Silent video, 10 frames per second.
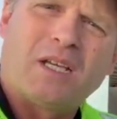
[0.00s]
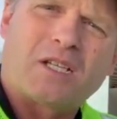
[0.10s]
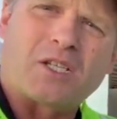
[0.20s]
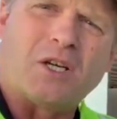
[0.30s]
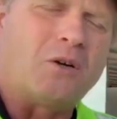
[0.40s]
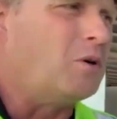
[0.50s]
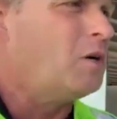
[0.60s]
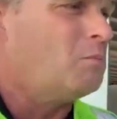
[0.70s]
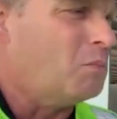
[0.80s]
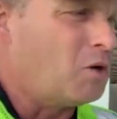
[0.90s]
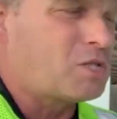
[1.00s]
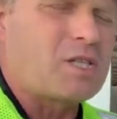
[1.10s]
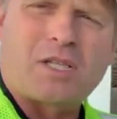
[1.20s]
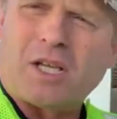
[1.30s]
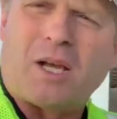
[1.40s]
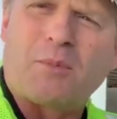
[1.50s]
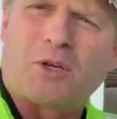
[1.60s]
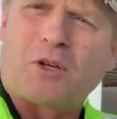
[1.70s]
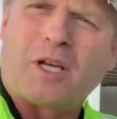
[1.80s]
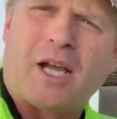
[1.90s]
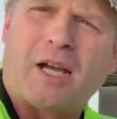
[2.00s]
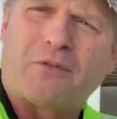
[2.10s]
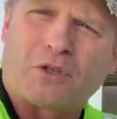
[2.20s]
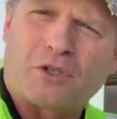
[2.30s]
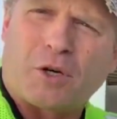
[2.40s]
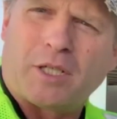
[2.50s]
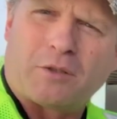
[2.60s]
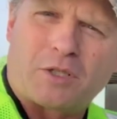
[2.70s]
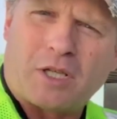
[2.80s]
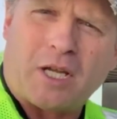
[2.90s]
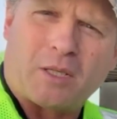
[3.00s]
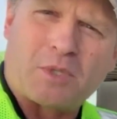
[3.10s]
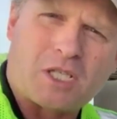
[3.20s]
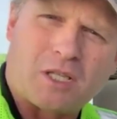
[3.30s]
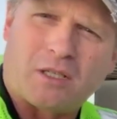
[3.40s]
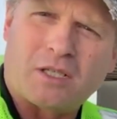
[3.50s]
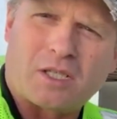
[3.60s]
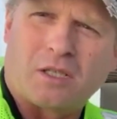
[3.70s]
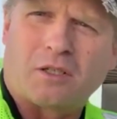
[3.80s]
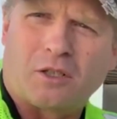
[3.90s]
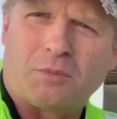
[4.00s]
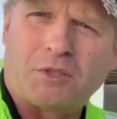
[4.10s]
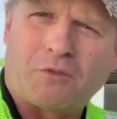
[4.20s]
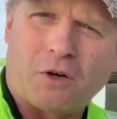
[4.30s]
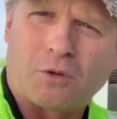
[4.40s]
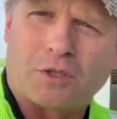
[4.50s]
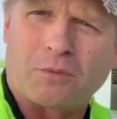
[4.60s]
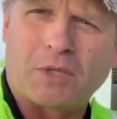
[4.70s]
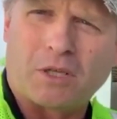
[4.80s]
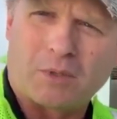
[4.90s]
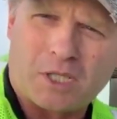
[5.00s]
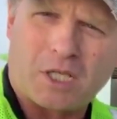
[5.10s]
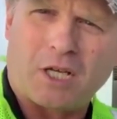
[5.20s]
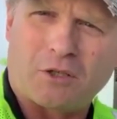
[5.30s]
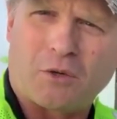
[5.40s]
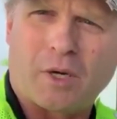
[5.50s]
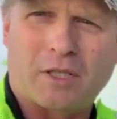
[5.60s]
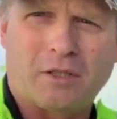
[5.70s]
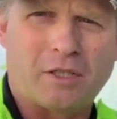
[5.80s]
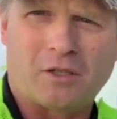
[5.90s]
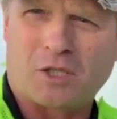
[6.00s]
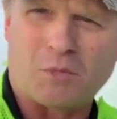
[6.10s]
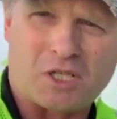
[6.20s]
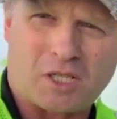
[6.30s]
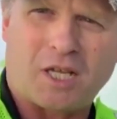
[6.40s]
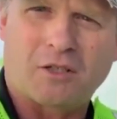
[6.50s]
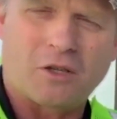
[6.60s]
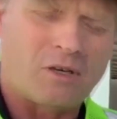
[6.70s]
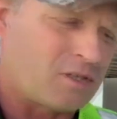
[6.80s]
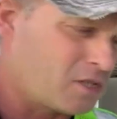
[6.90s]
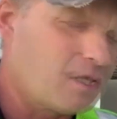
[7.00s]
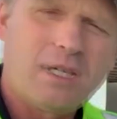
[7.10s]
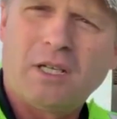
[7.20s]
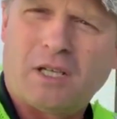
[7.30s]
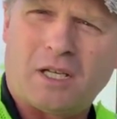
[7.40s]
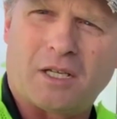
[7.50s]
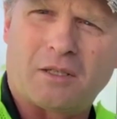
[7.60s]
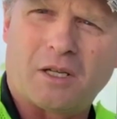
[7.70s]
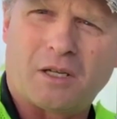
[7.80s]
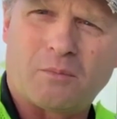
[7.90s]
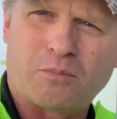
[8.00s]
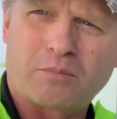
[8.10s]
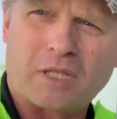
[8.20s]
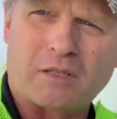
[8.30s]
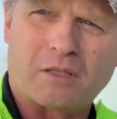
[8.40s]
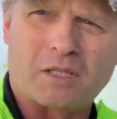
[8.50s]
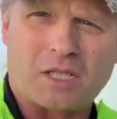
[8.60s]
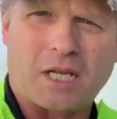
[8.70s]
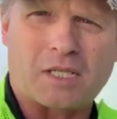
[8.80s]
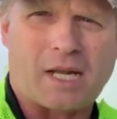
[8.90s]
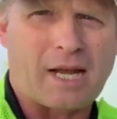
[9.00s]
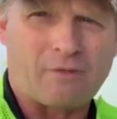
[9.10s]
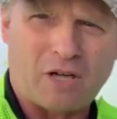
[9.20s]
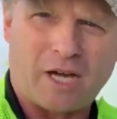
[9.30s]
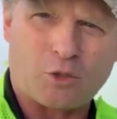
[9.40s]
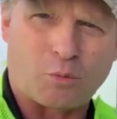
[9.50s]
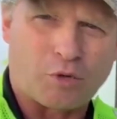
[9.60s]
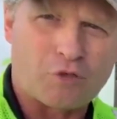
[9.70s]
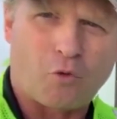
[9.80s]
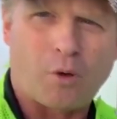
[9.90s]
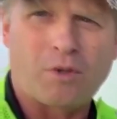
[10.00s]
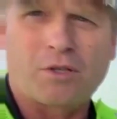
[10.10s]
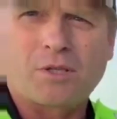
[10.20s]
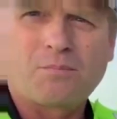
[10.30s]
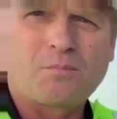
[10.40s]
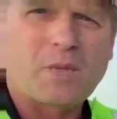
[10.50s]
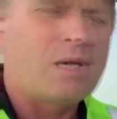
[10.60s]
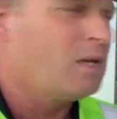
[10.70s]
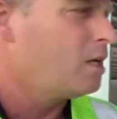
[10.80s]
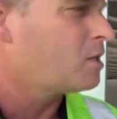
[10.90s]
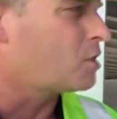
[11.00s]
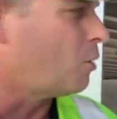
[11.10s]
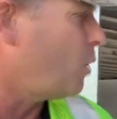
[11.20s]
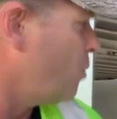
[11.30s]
So most of the time you're going to have your trailer tandem slid a little bit forward to be able to scale correctly and also meet scale laws in the states that have actual bridge formulas. So we